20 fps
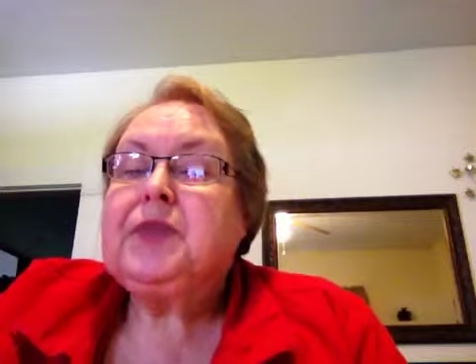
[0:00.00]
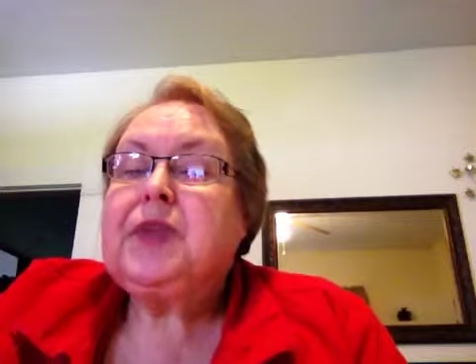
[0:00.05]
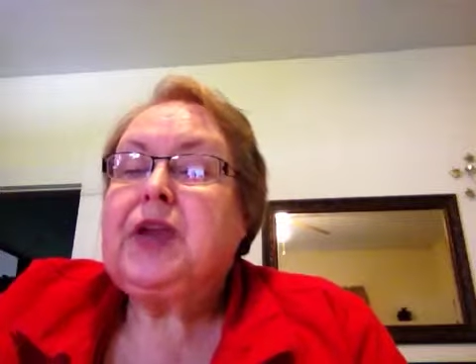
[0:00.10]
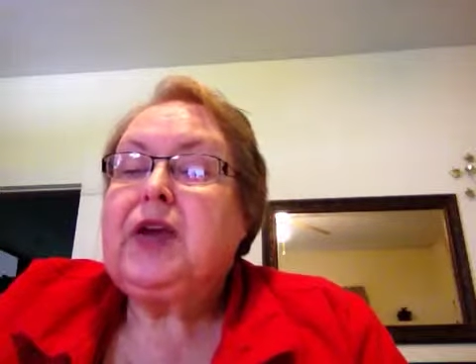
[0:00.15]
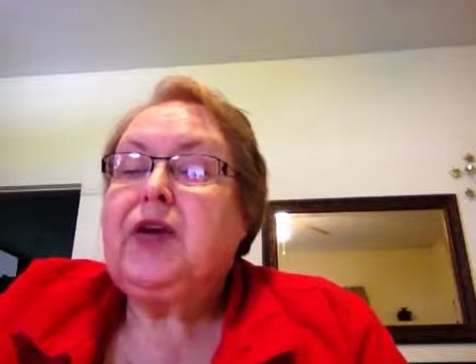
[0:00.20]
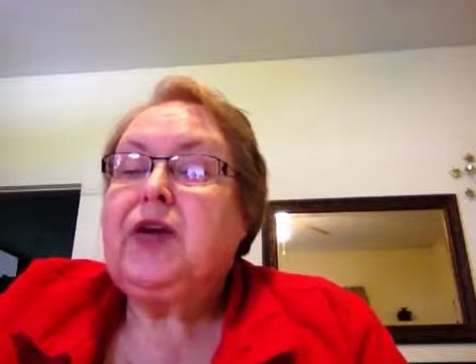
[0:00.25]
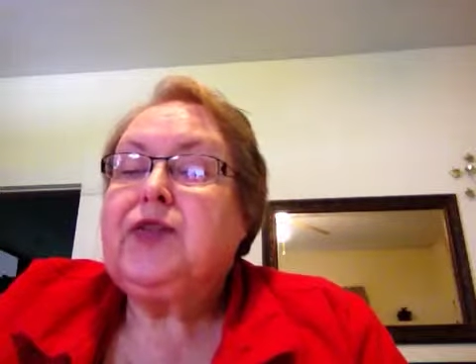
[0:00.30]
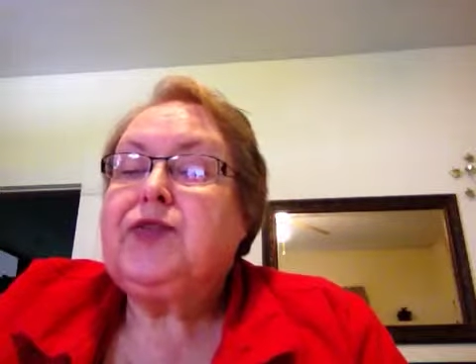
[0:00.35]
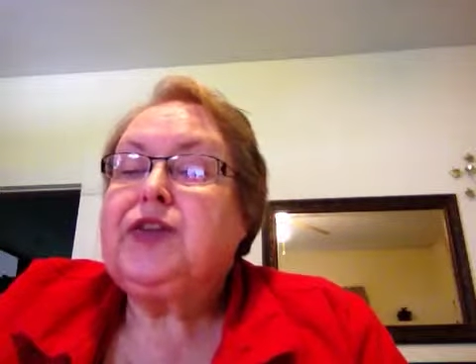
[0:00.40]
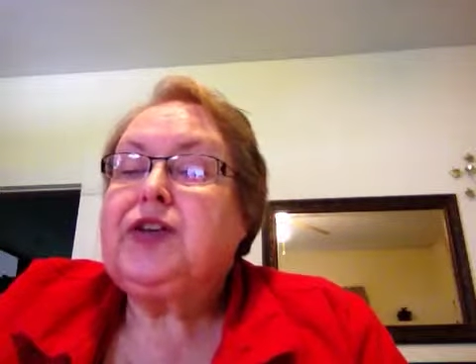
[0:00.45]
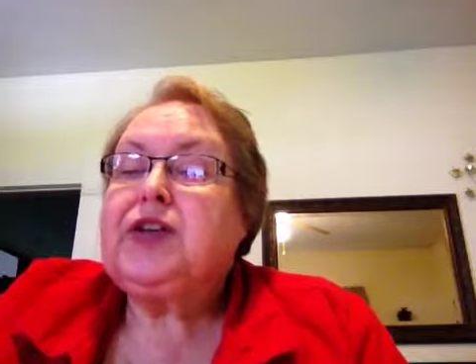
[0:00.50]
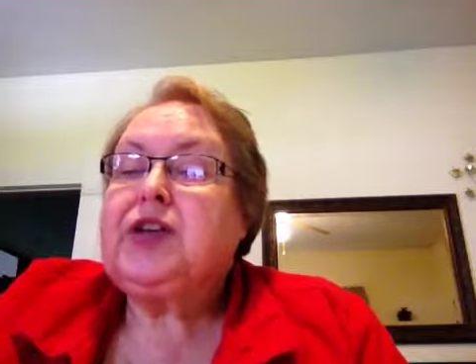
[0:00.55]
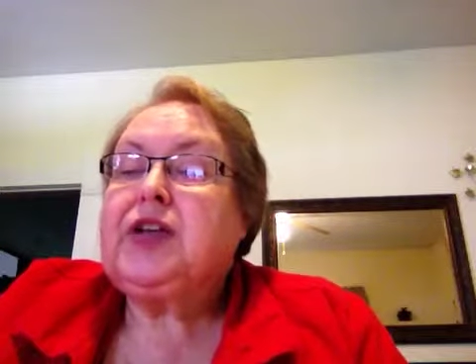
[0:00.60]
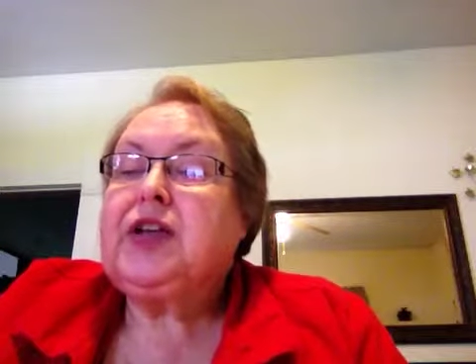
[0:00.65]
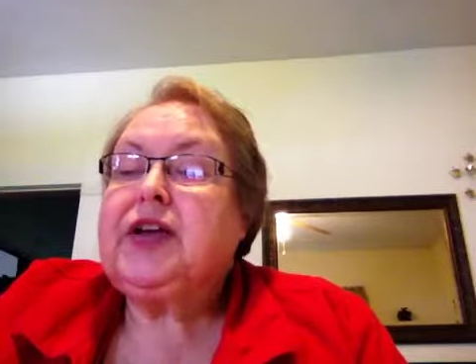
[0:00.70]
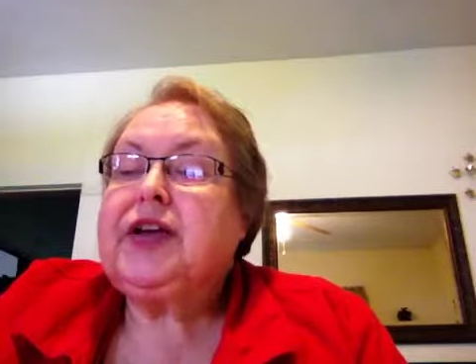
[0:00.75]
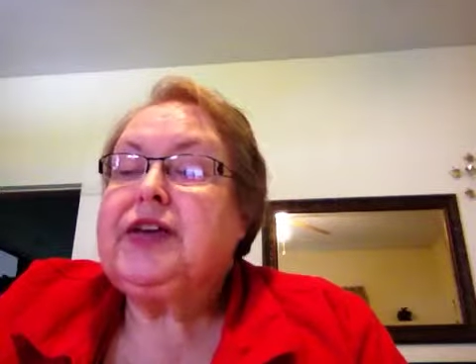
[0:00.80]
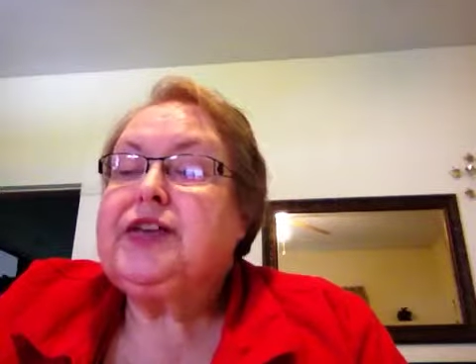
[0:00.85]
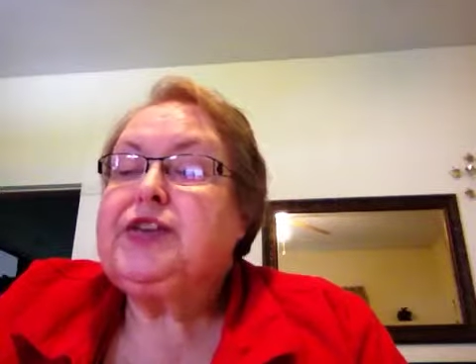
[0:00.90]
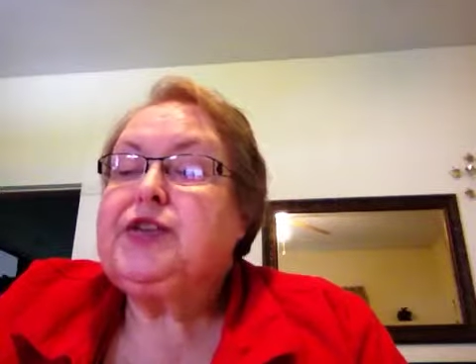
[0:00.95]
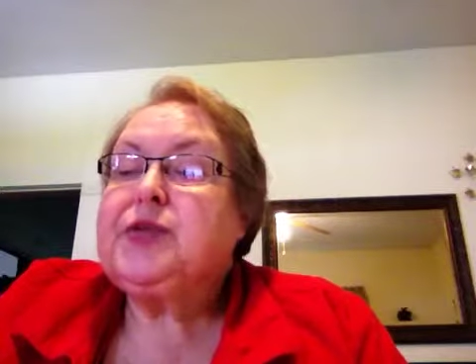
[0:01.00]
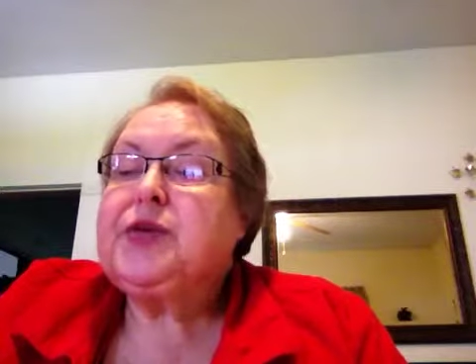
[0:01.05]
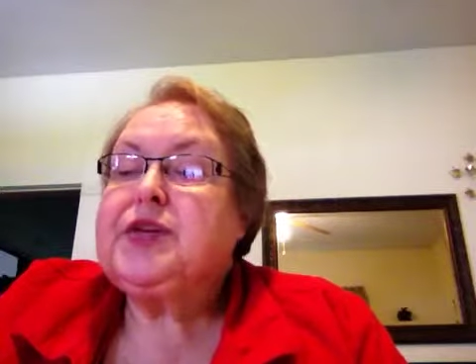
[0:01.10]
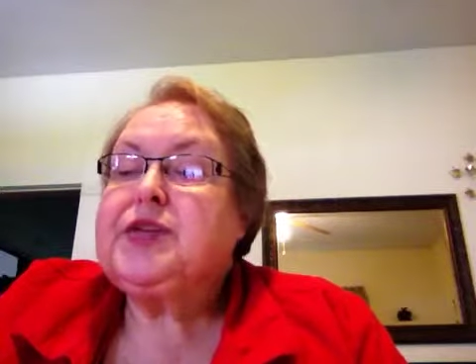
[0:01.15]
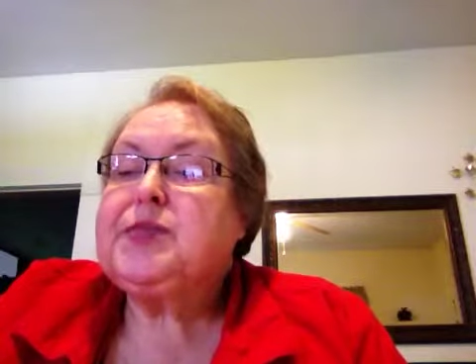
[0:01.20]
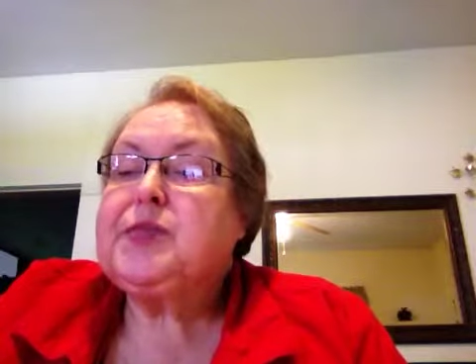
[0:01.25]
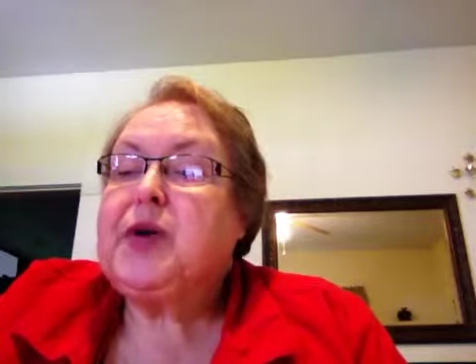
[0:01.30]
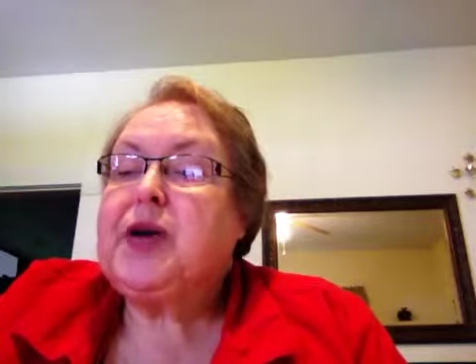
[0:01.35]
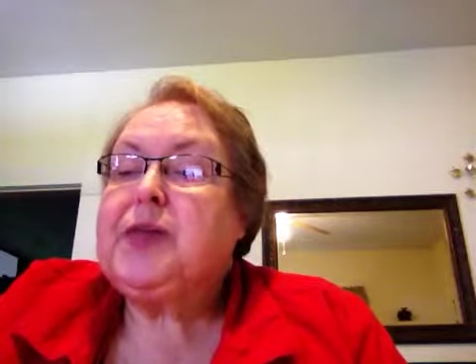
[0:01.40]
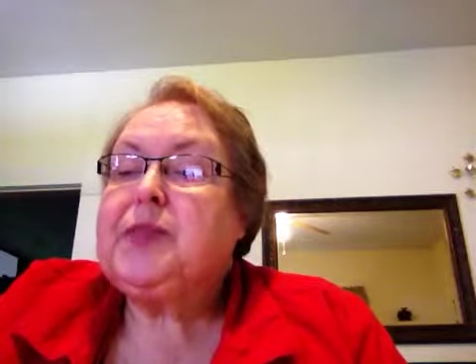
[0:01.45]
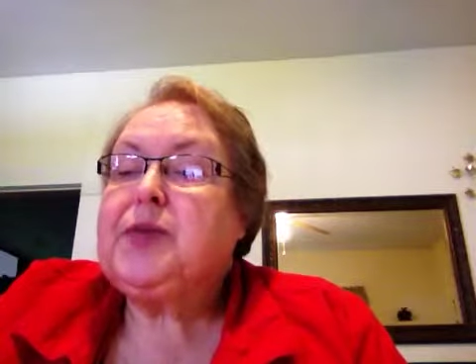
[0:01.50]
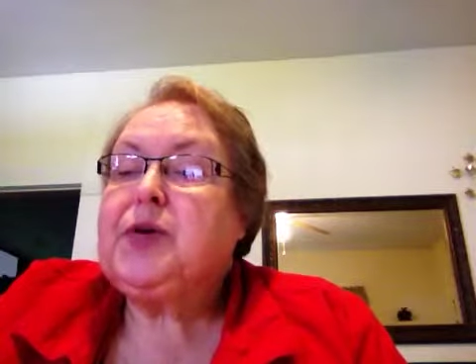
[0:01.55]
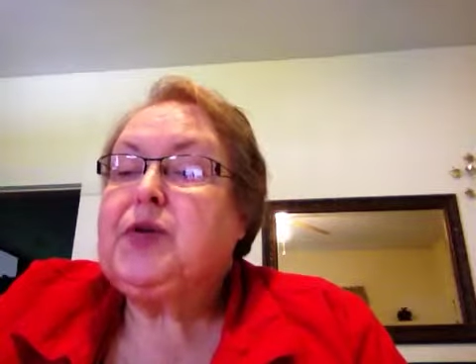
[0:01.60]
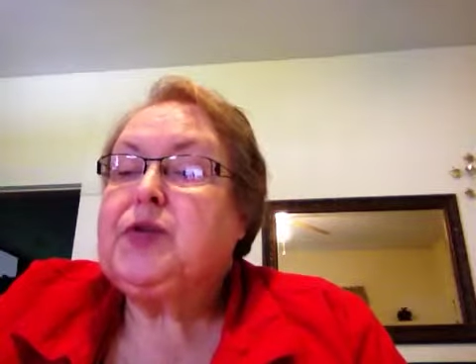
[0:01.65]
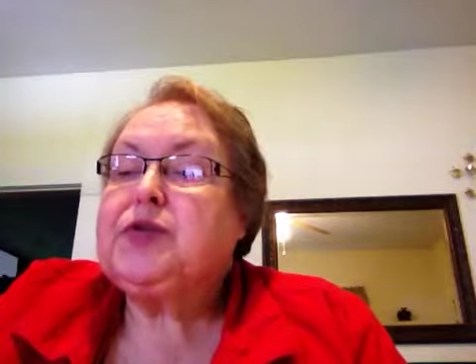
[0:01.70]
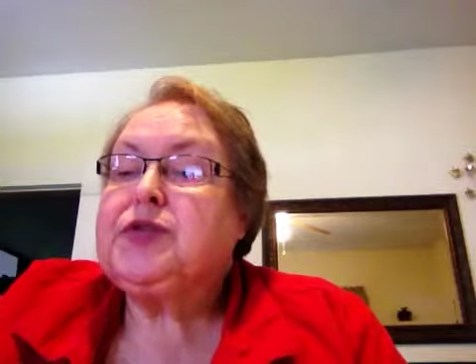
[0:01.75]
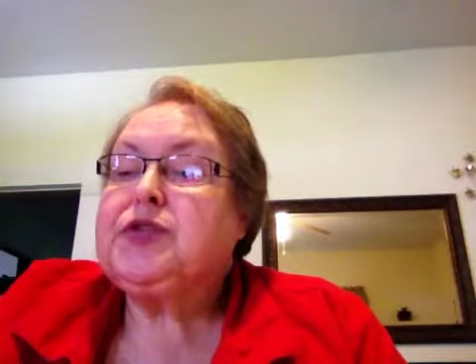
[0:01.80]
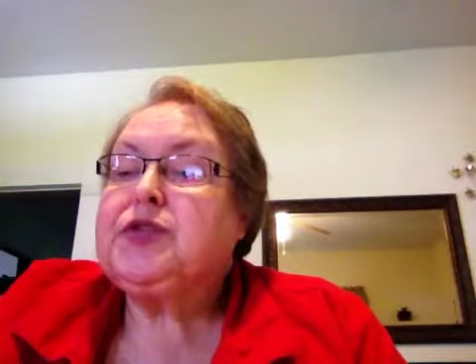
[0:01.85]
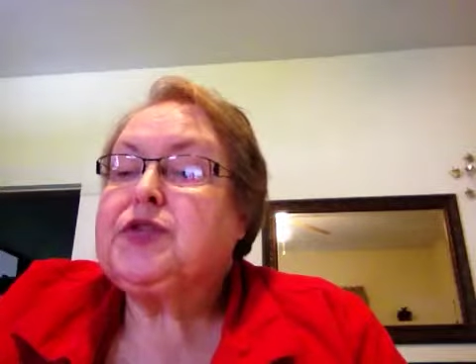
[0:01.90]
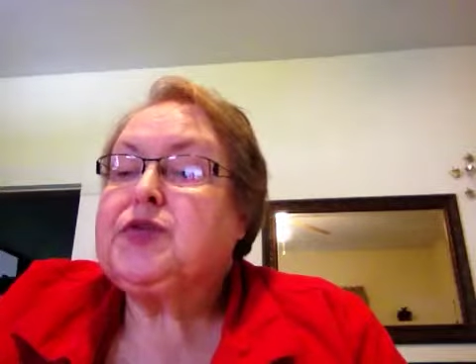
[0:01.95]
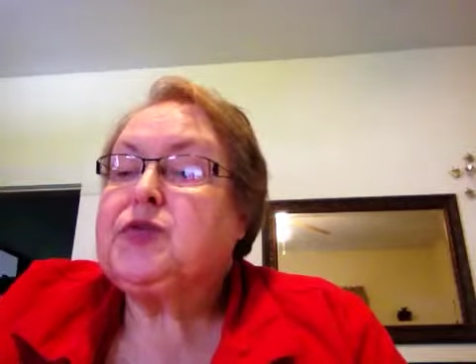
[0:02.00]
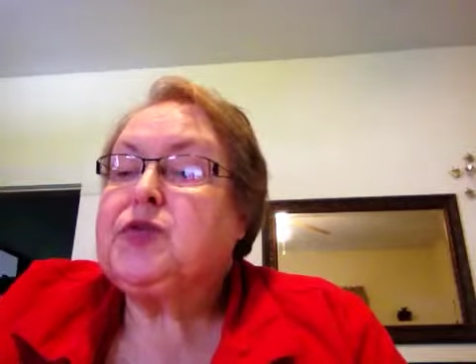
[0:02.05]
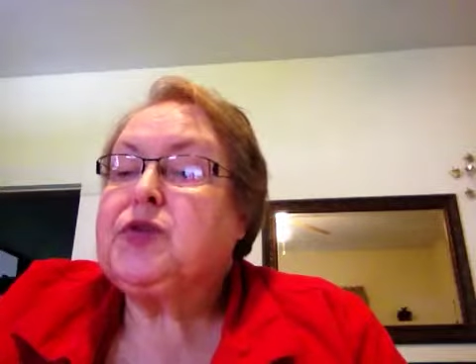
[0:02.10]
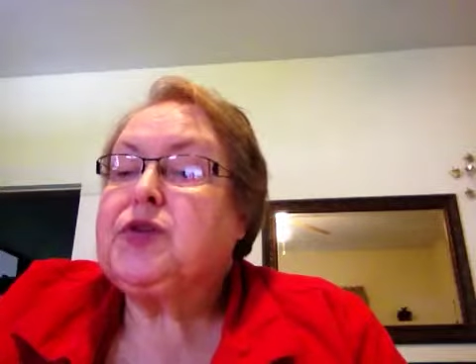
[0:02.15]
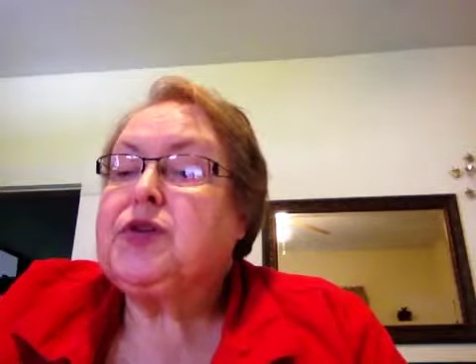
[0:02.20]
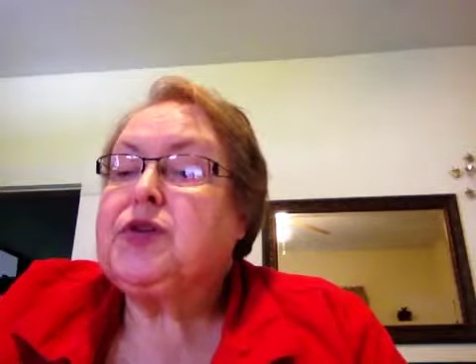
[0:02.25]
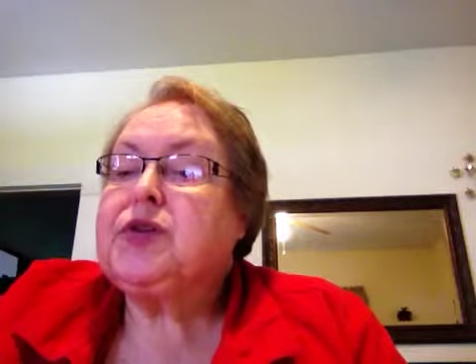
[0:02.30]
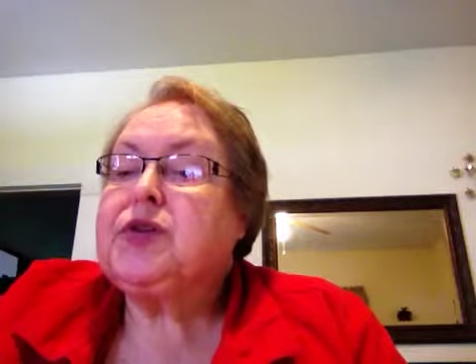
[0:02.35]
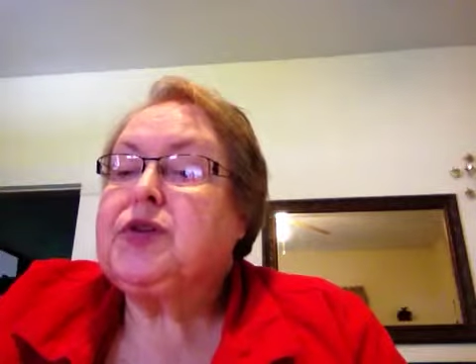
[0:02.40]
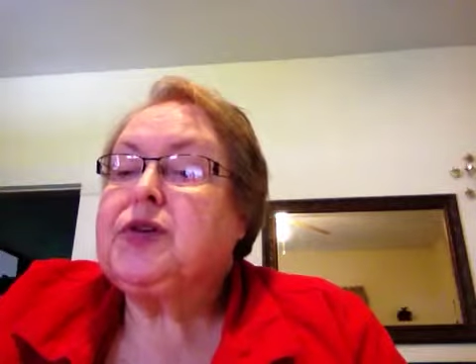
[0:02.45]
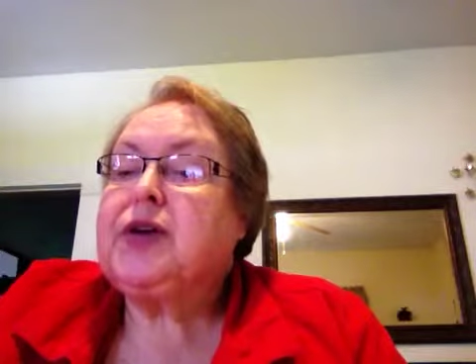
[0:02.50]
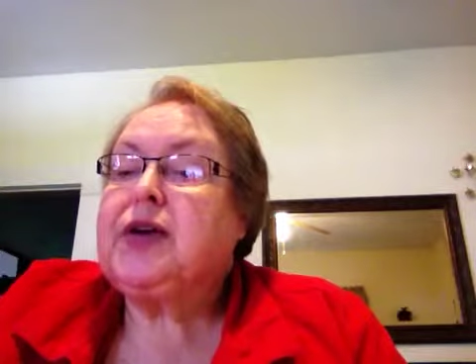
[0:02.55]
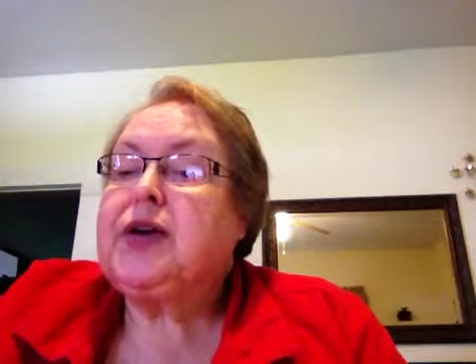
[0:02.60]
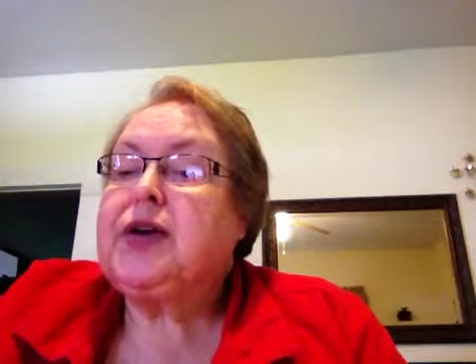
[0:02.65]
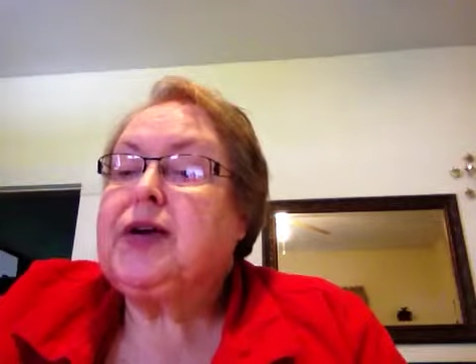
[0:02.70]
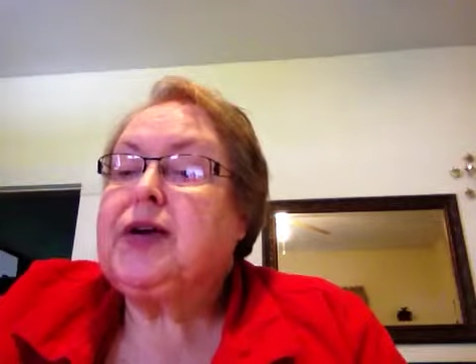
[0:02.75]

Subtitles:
Care of a client who has bipolar disorder